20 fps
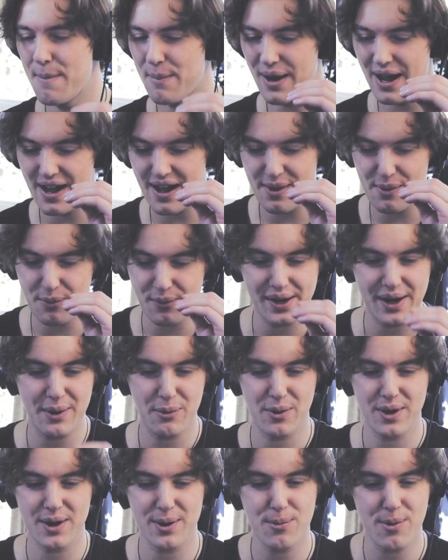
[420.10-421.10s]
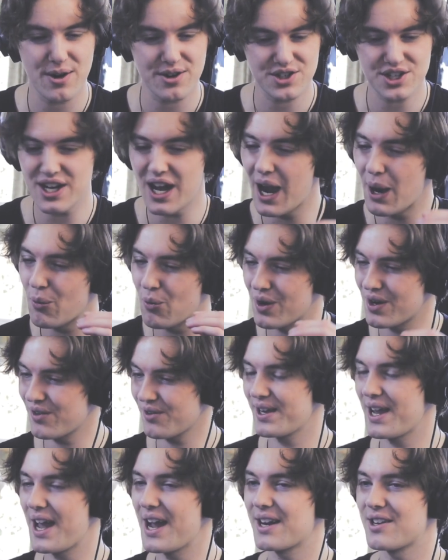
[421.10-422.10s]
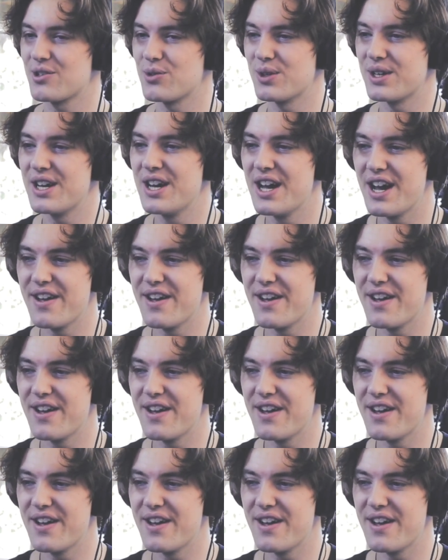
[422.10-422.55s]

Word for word: But when I want to watch it, I want to react to it.